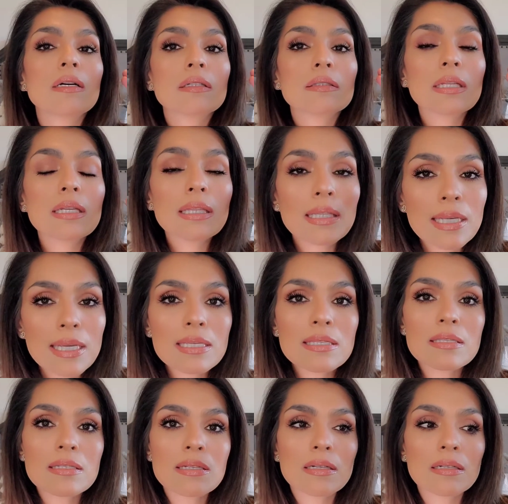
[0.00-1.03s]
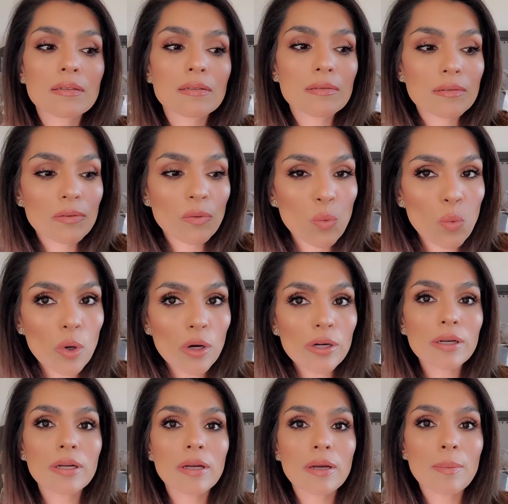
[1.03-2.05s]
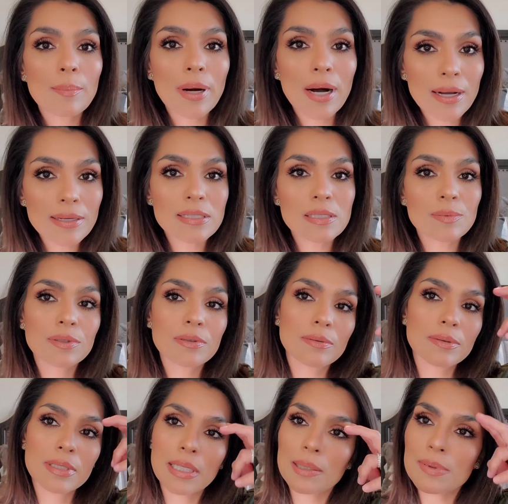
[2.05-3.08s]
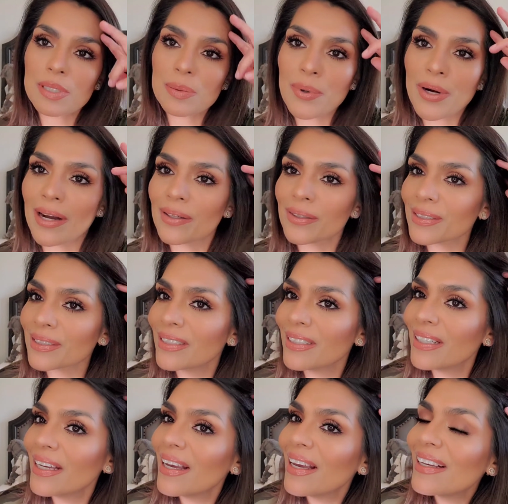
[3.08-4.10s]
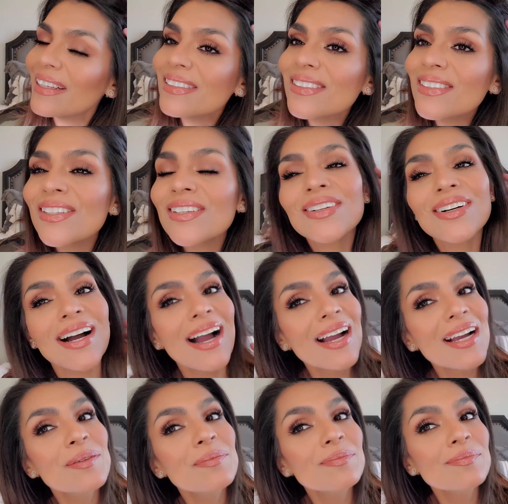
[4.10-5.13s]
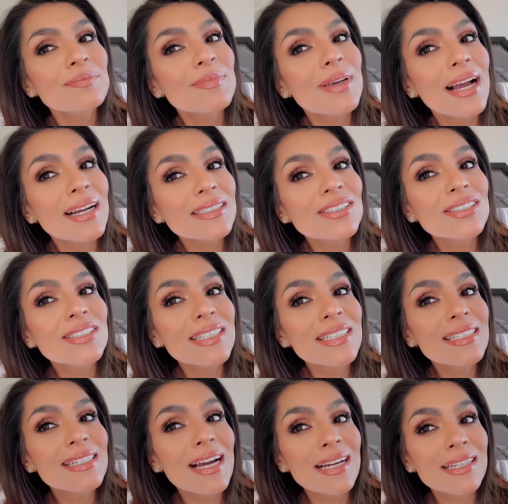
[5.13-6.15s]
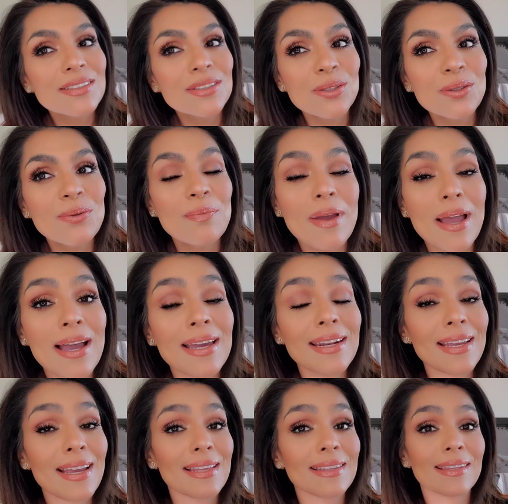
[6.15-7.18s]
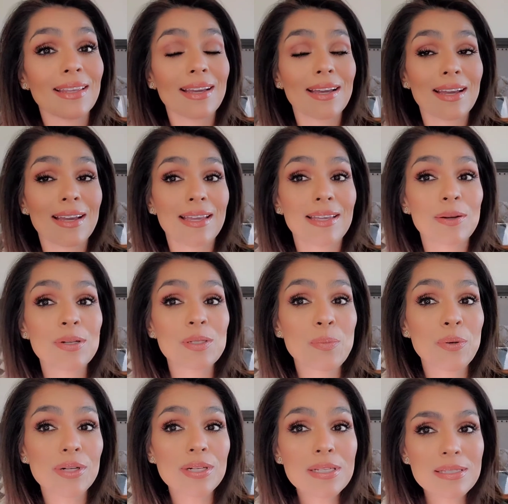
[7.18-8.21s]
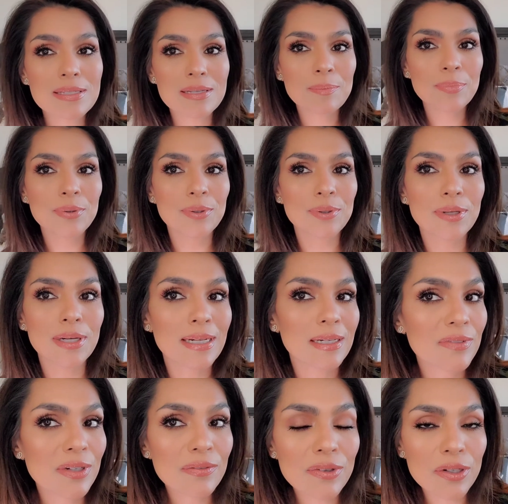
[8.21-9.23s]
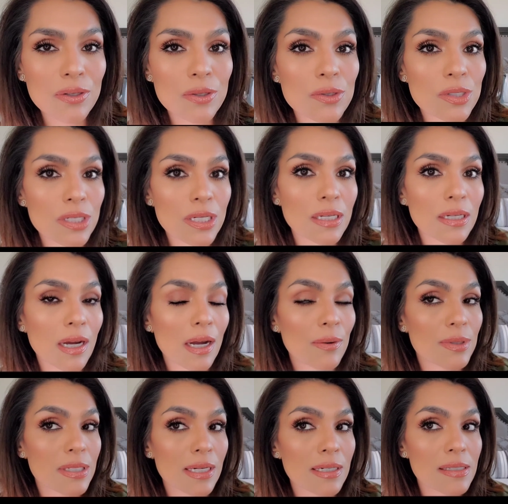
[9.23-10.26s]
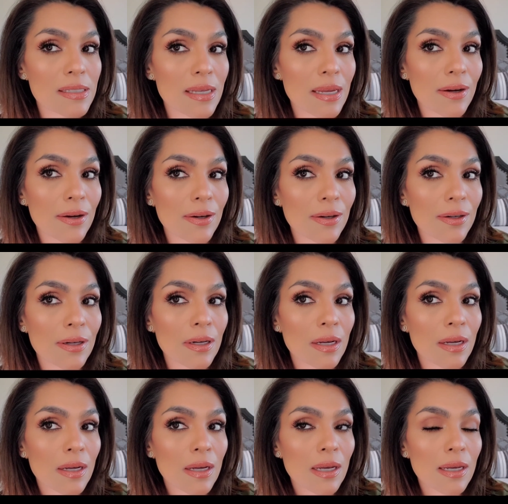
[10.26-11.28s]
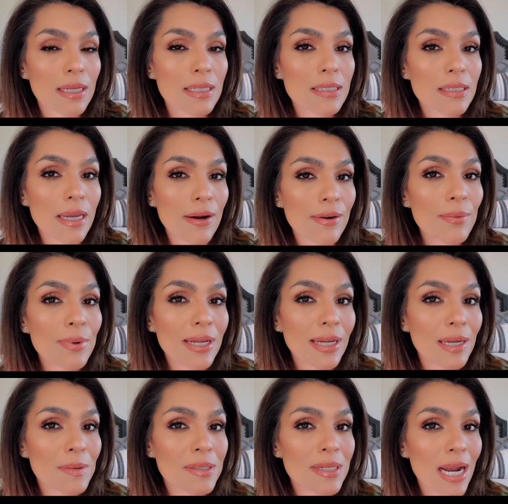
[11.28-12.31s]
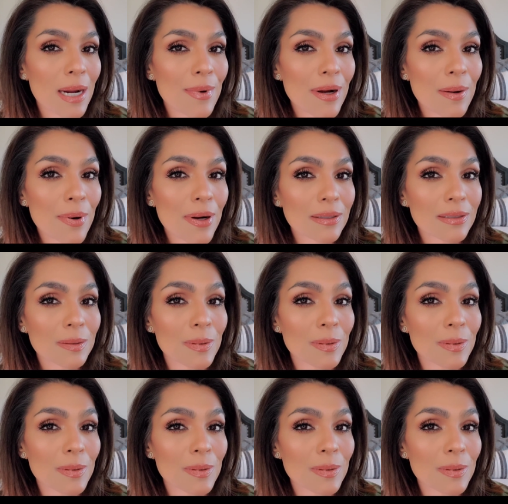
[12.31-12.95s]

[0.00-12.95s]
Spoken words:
the least work possible when it comes to brows. So I'm actually not too mad at that. It was pretty simple and I've never used it. I was kind of scared. It's scary when it comes to eyebrow products